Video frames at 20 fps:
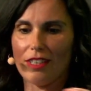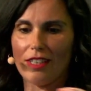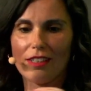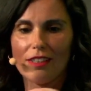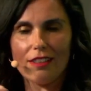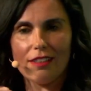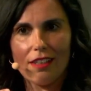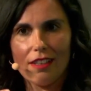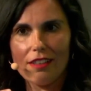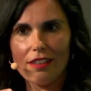
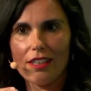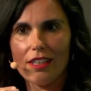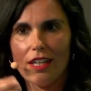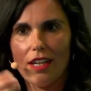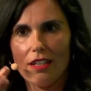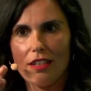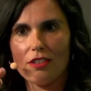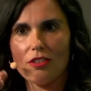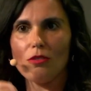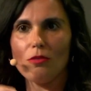grids,
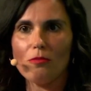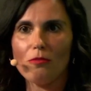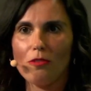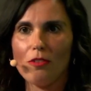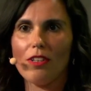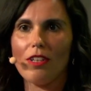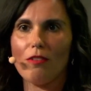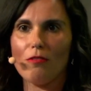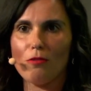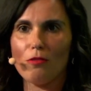networks
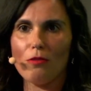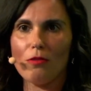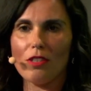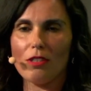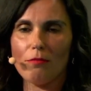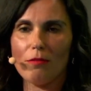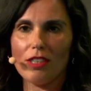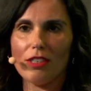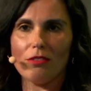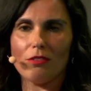to
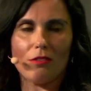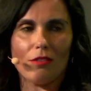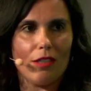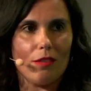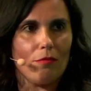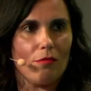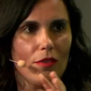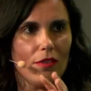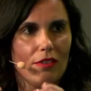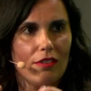
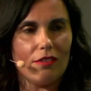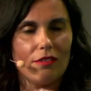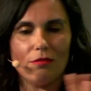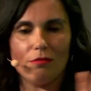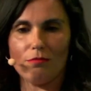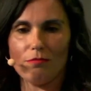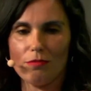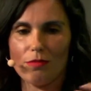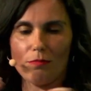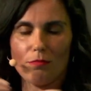interconnect
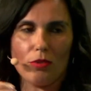them.